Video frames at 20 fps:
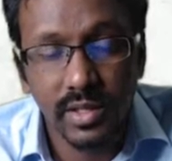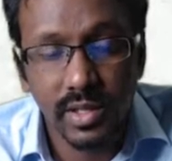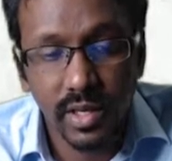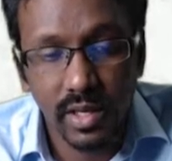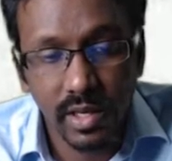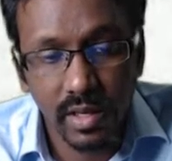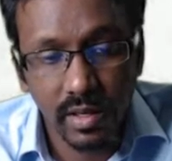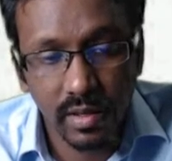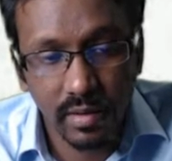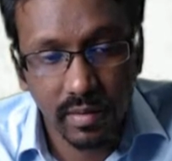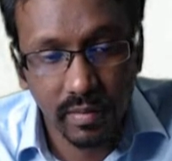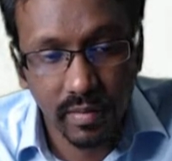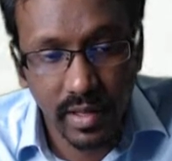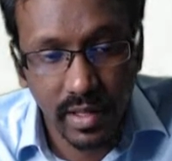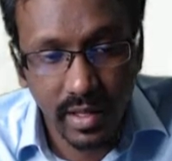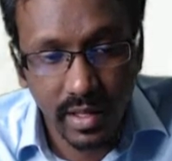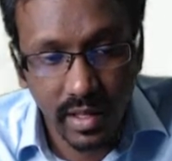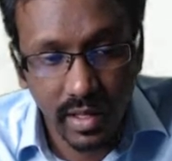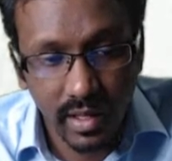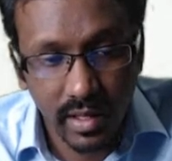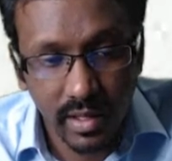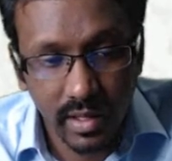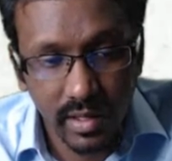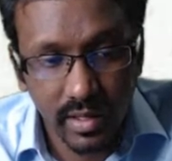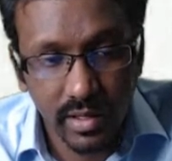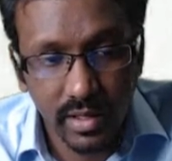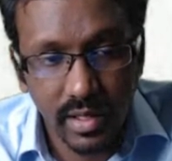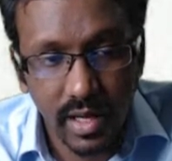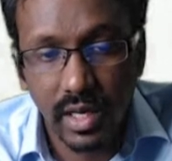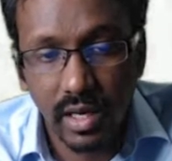Check whether
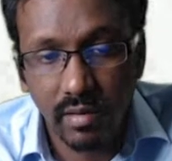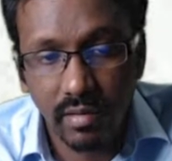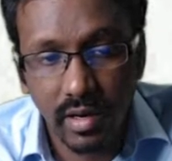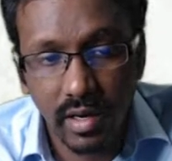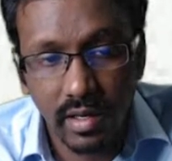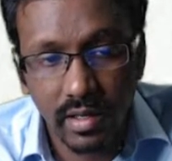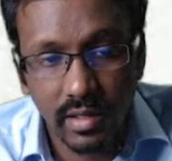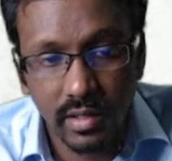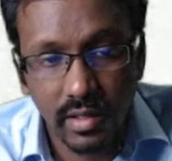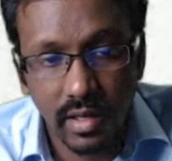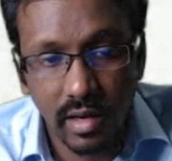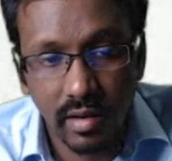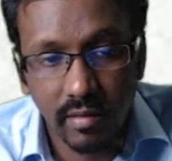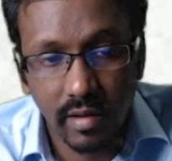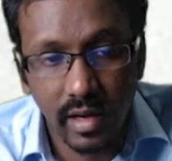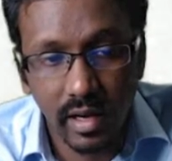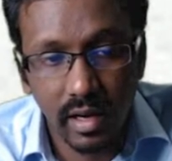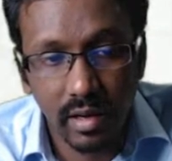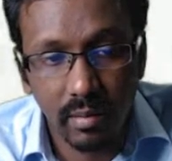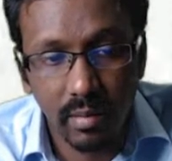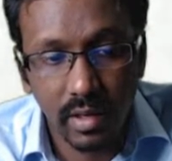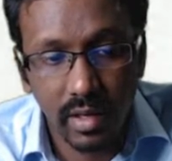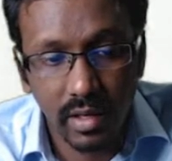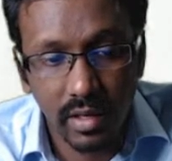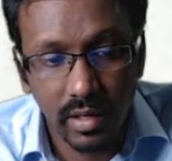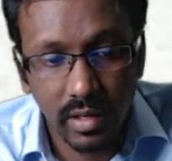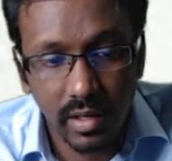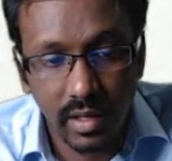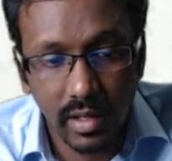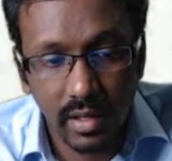Java is
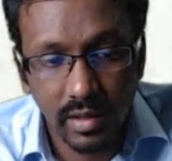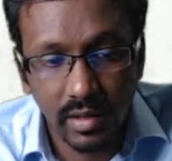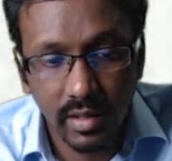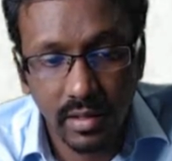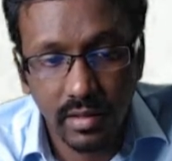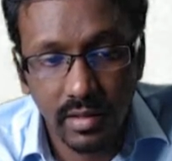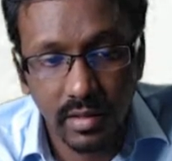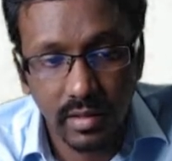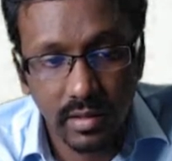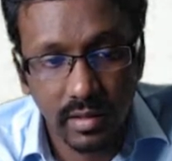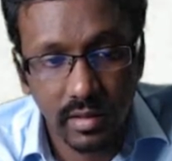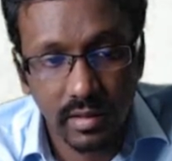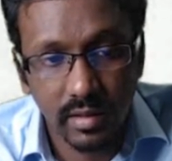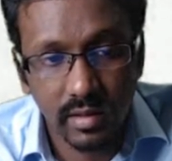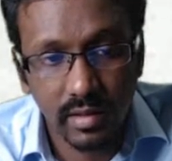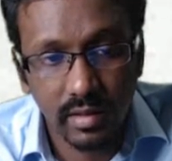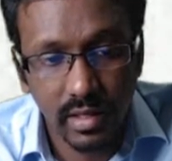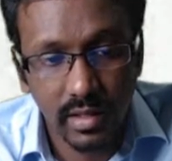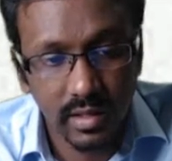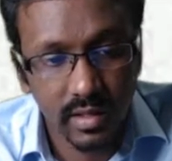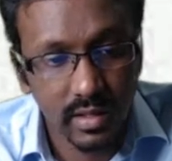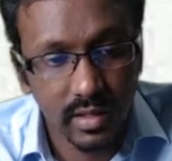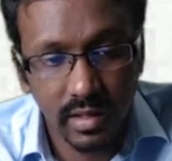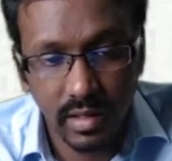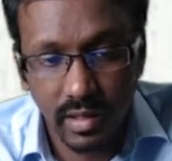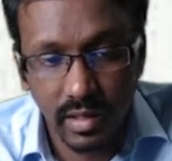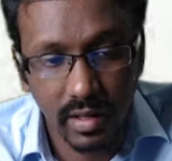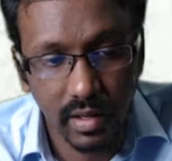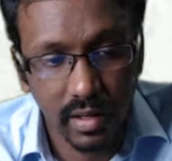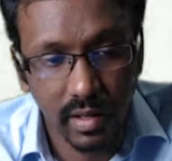available in this list.
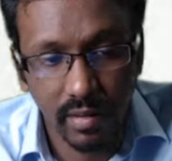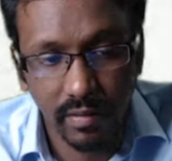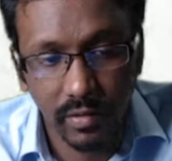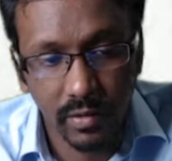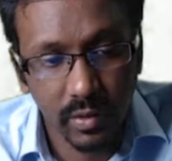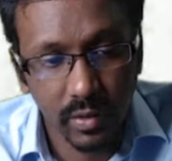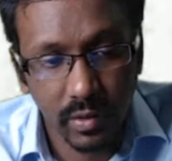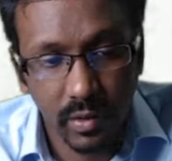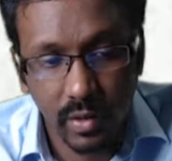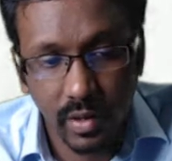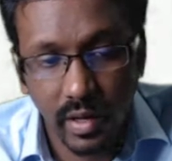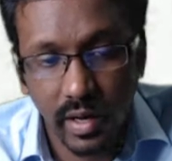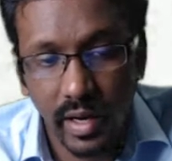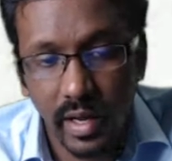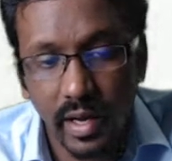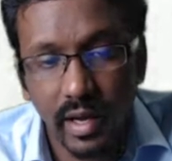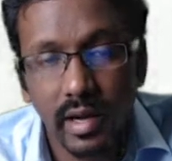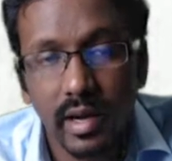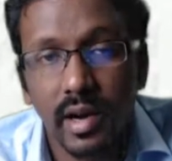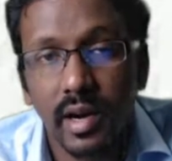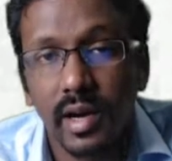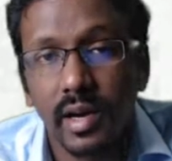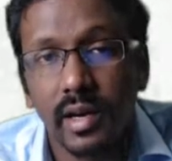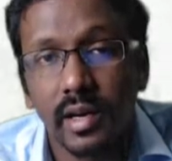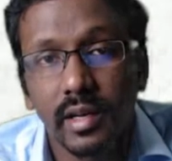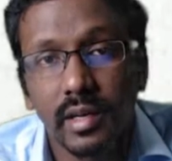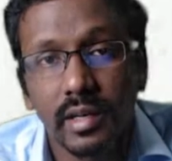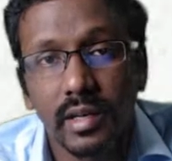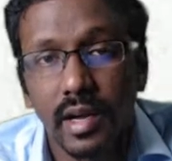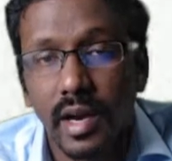If so, click
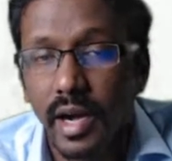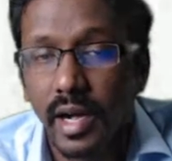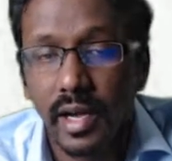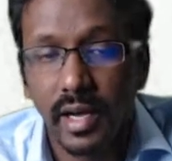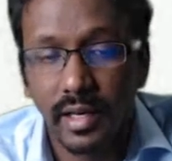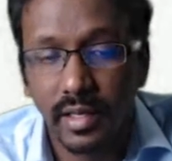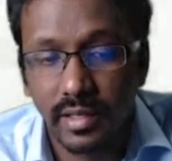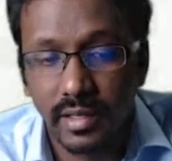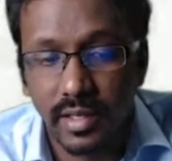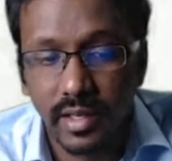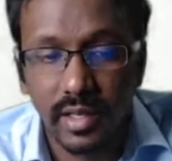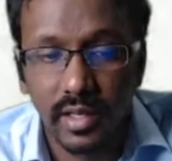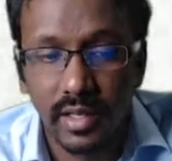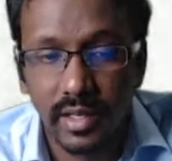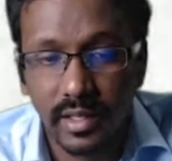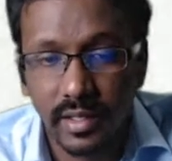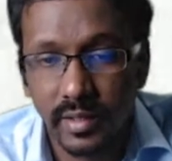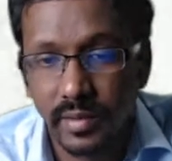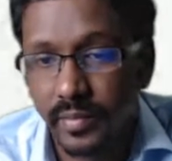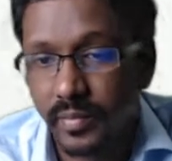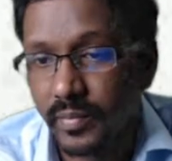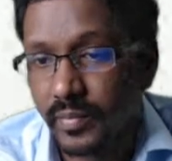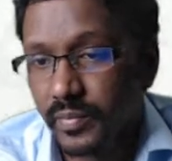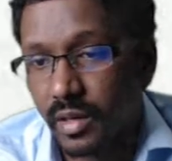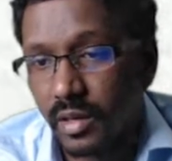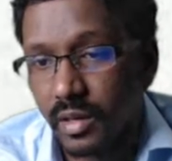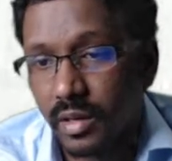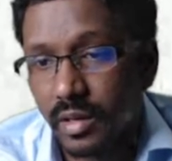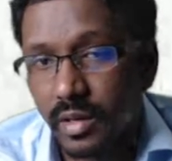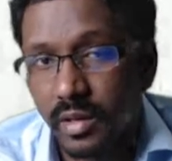and uninstall it.
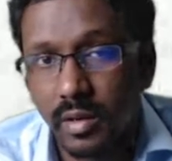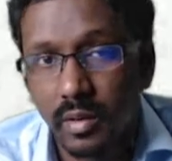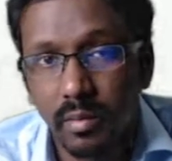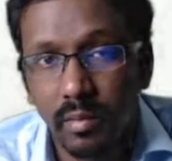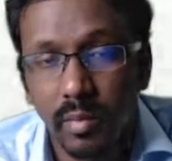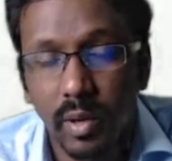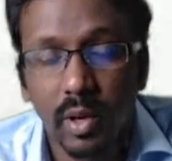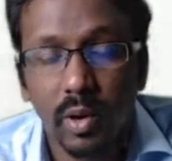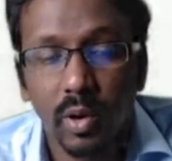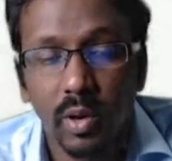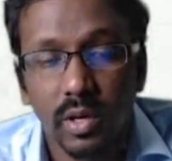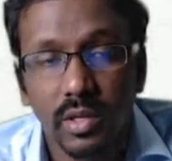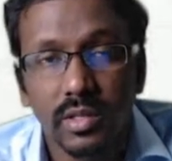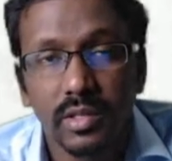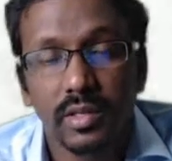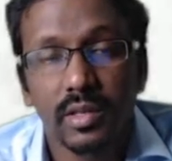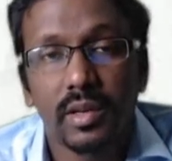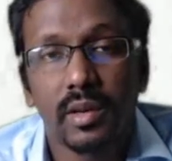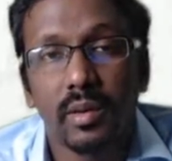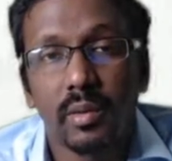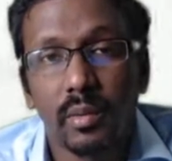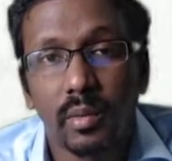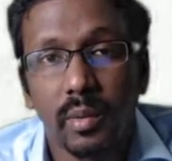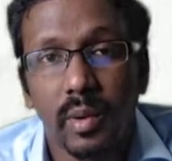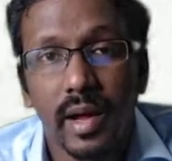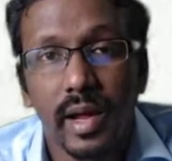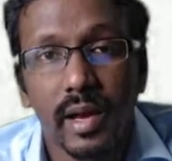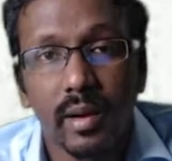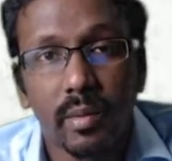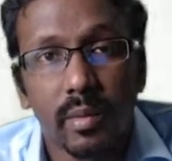Because
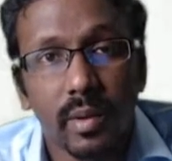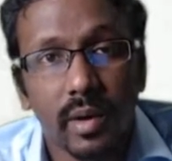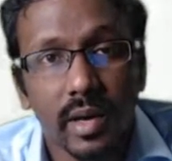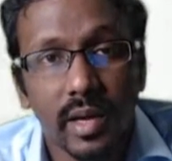while